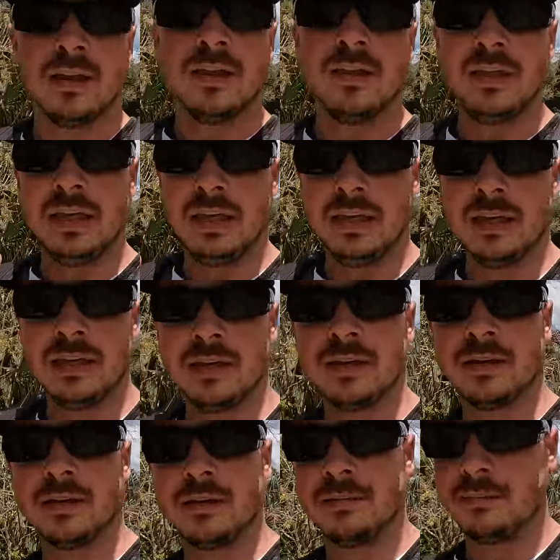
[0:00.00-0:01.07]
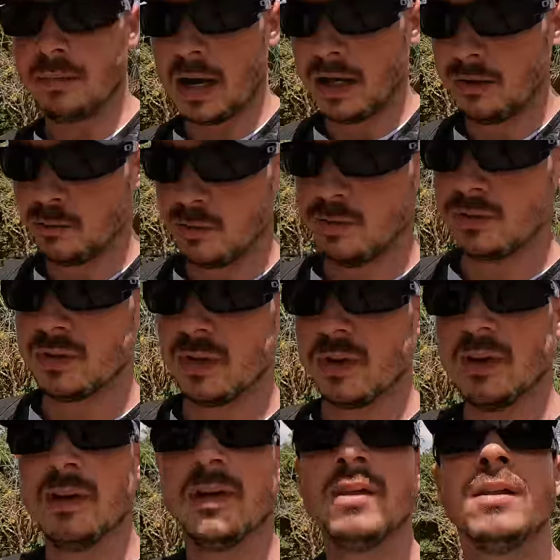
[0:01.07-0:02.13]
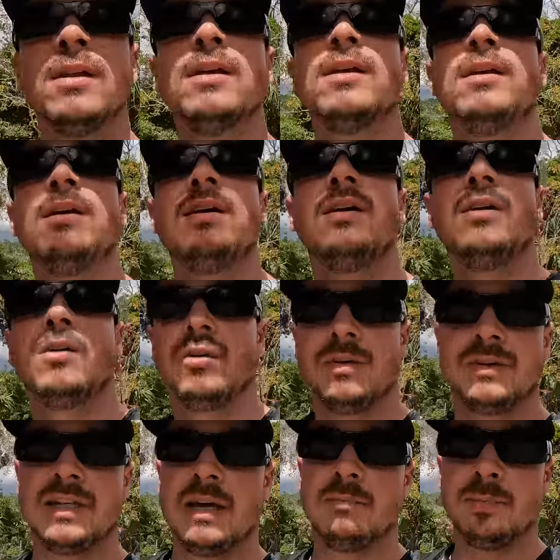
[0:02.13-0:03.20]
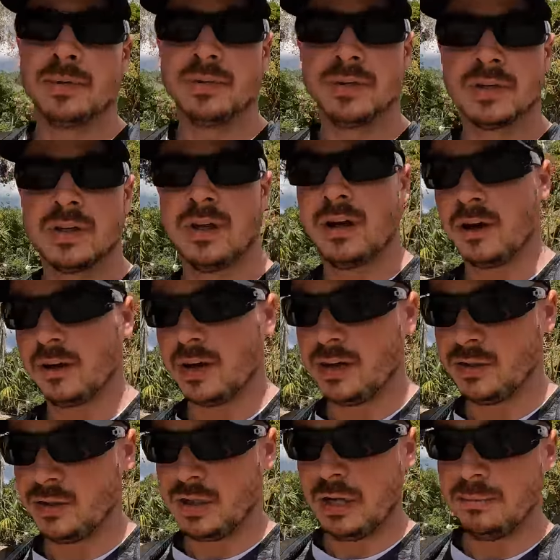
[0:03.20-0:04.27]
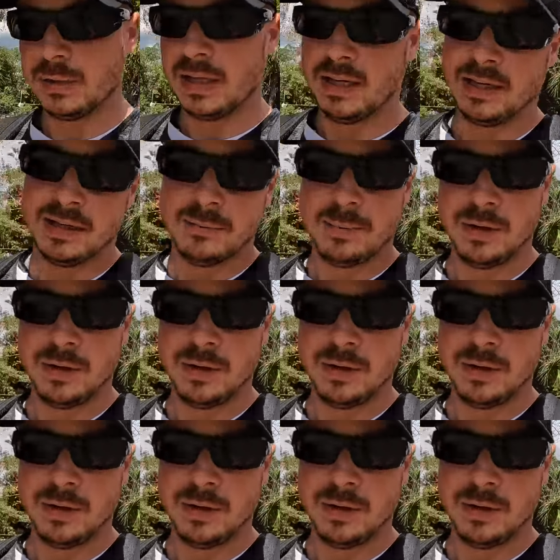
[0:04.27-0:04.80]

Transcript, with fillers: the Mayan ruins are, or the temples are, kind of shaped like in a